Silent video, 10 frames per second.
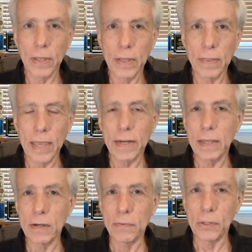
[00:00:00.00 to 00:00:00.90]
that
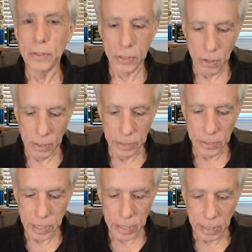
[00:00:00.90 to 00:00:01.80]
interval is called a
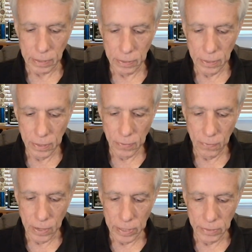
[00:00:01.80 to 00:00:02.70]
second.
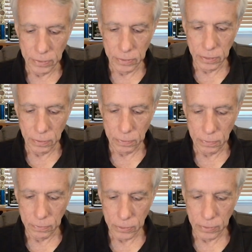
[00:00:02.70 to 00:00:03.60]
1, 2.
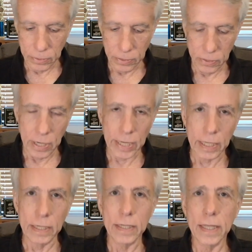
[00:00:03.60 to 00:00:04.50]
So it's the
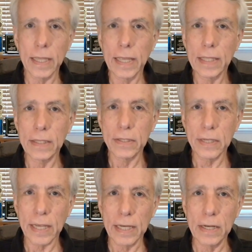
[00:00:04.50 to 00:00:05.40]
second
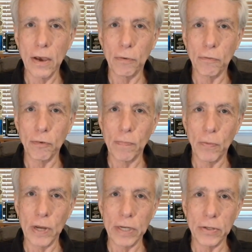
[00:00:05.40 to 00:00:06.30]
note from the
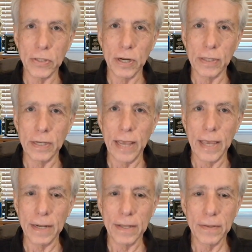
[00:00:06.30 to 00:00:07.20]
one you started
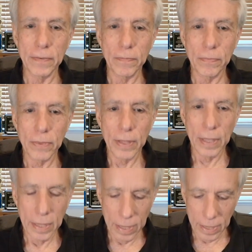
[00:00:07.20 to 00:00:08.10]
at.
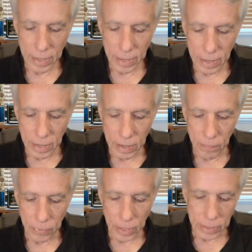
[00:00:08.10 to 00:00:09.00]

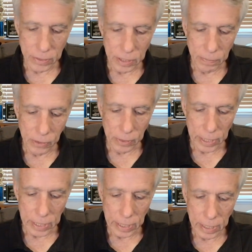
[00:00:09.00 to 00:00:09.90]
And
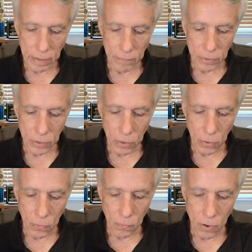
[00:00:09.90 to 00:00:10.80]
similarly, if you
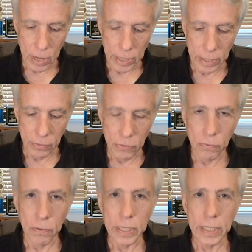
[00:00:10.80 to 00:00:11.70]
go 1 and
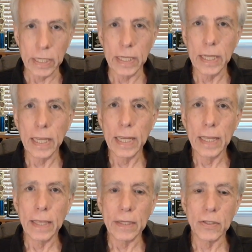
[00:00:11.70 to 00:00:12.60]
3,
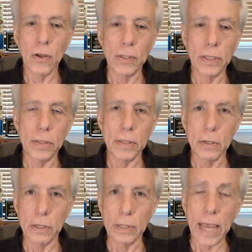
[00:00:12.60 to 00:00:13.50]
that's called a
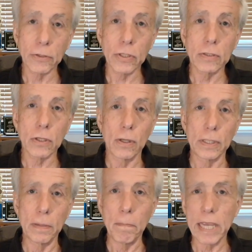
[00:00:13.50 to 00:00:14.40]
third. Actually, it's called
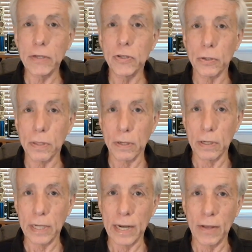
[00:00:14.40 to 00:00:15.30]
a major
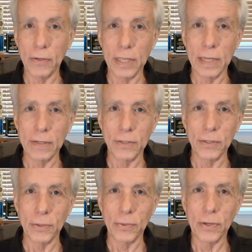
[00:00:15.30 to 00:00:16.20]
third, and I'll get
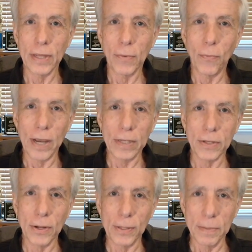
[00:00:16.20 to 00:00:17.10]
into why it's
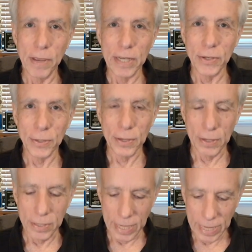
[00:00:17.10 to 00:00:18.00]
called a major
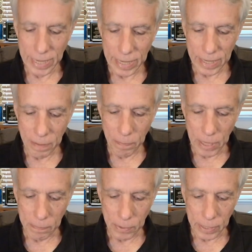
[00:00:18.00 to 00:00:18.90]
third in a
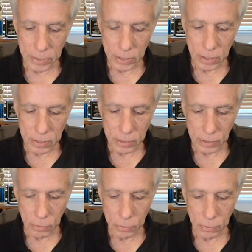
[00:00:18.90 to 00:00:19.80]
bit, but let's just
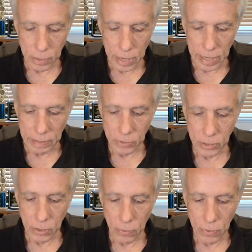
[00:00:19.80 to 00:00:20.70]
go through the names.
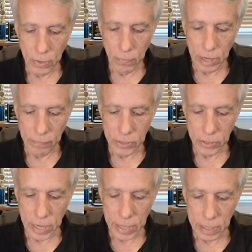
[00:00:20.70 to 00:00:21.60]
So we have a
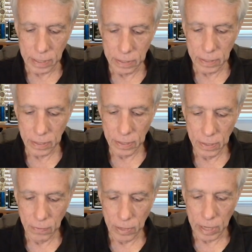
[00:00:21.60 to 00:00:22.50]
second,
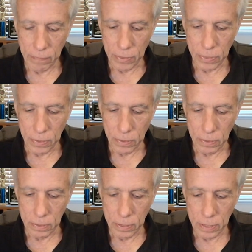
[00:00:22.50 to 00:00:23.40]
we have a
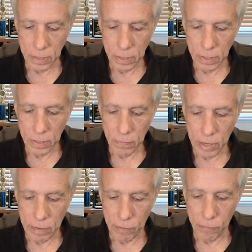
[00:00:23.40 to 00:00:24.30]
third, we
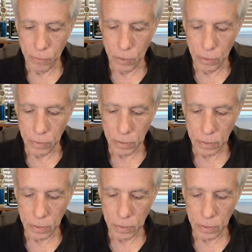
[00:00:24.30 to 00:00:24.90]
have a fourth,